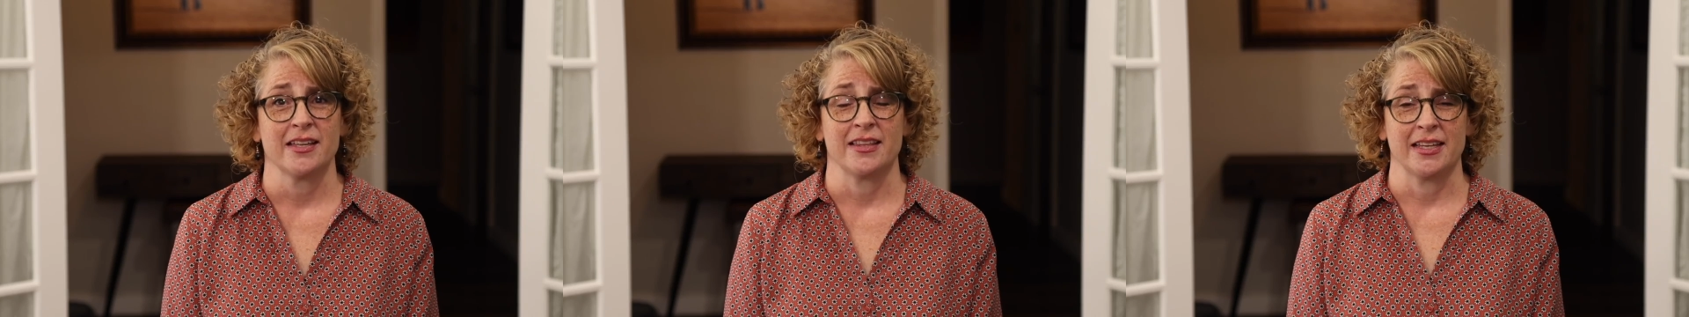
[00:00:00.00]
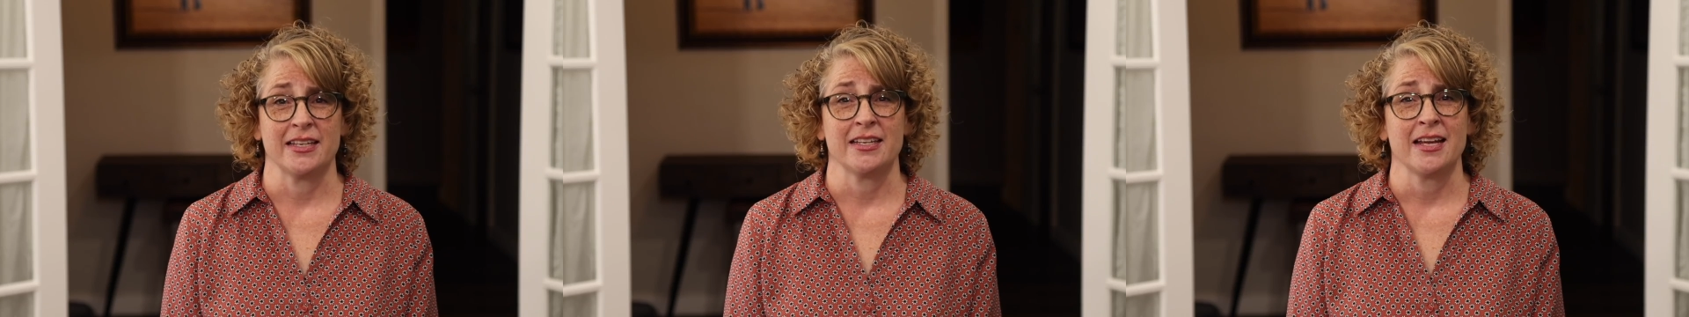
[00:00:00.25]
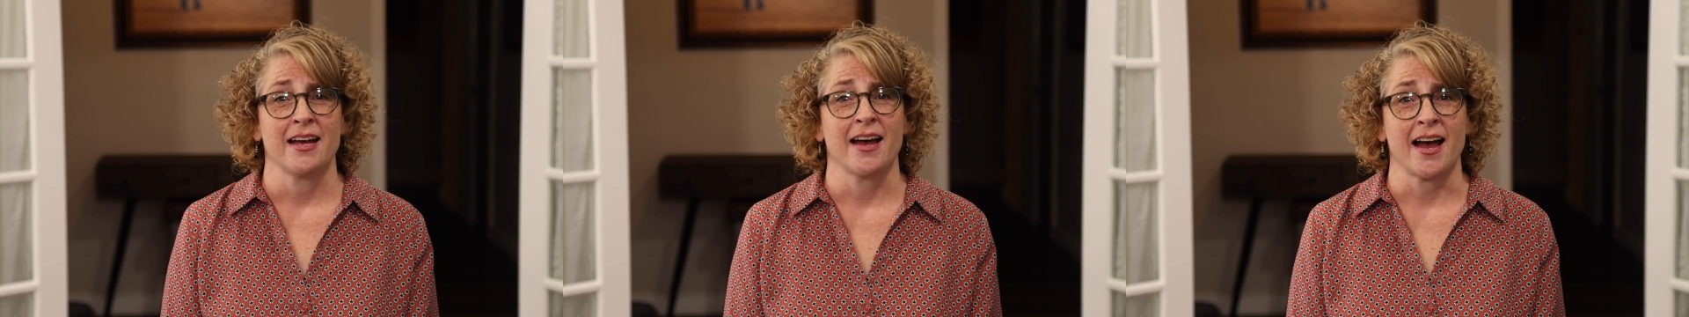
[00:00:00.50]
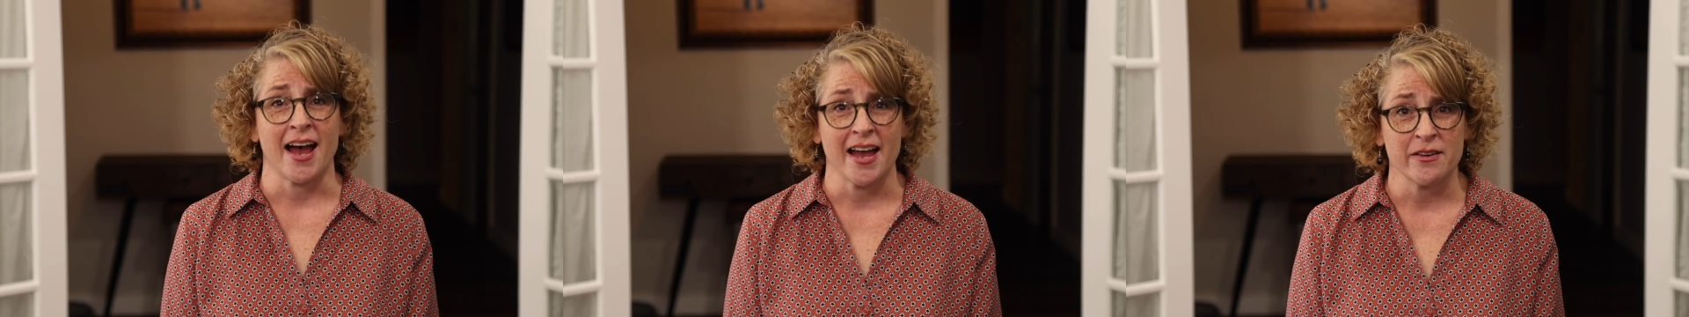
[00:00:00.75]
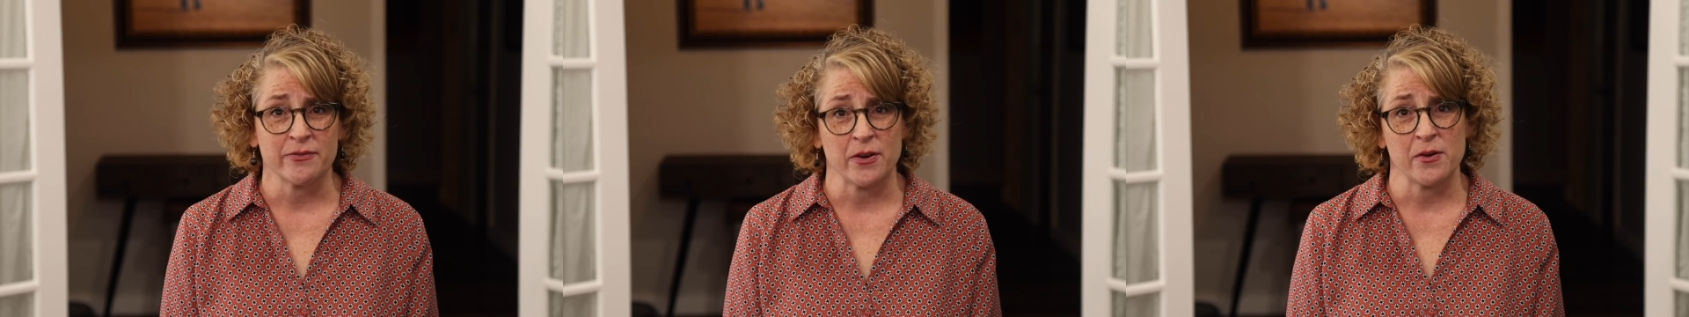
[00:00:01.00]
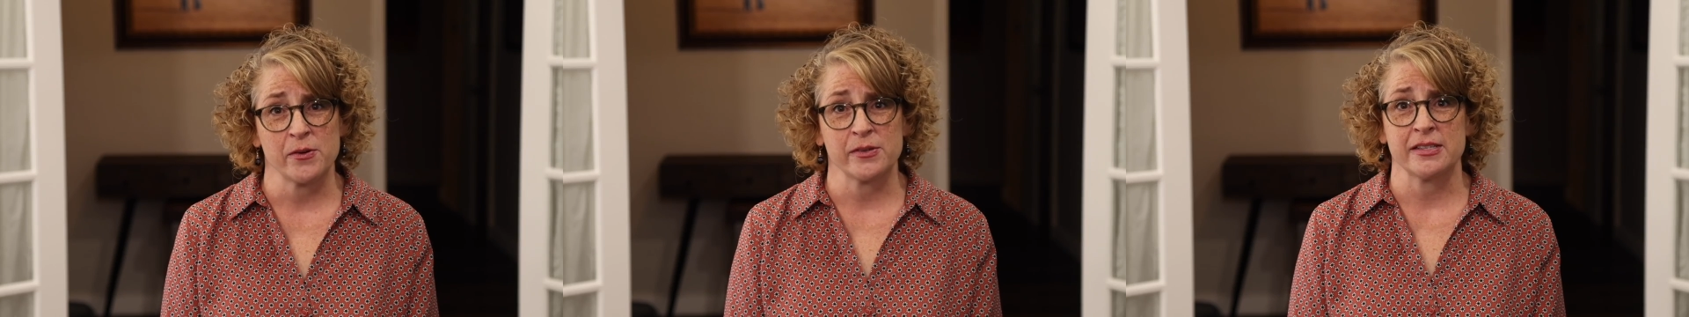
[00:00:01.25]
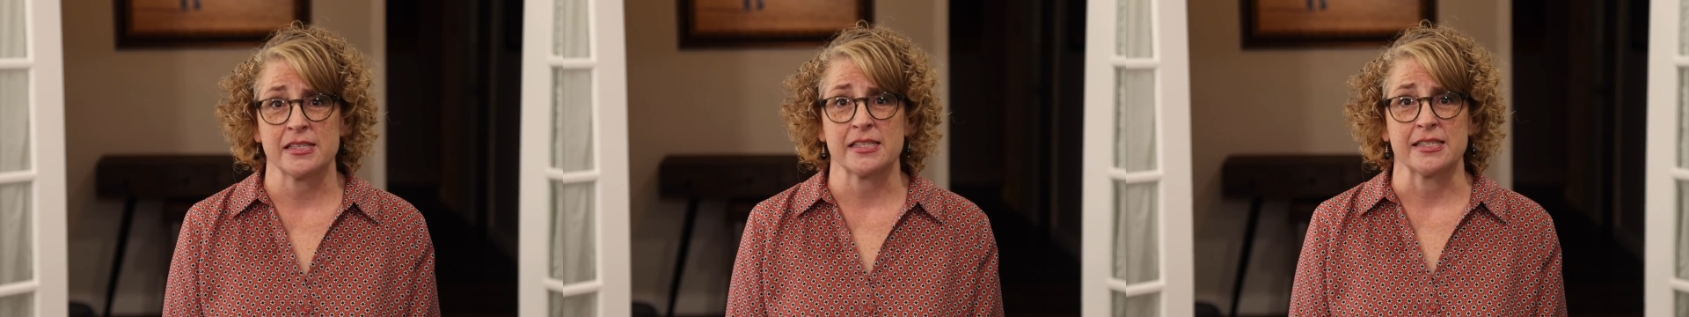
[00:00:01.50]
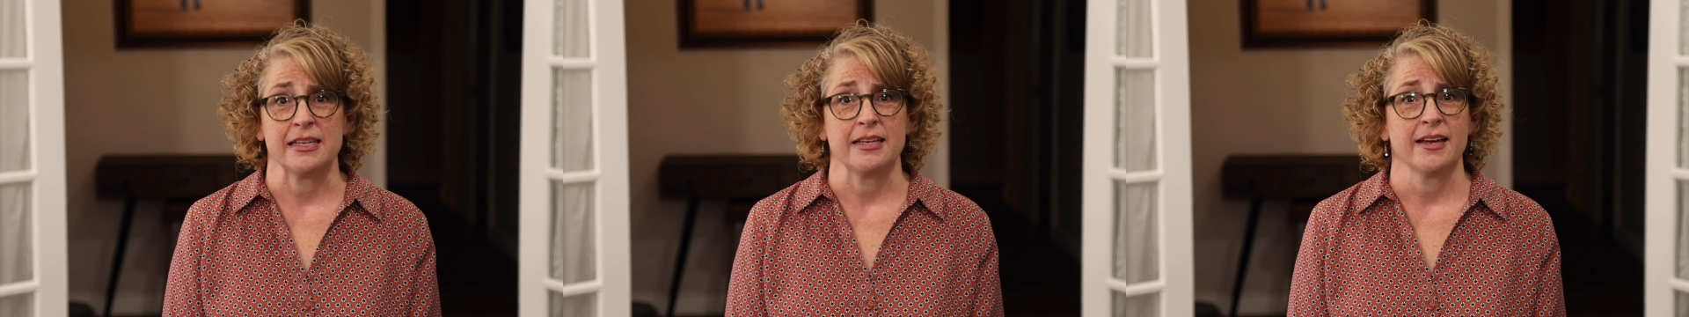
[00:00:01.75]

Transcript: that iPhones,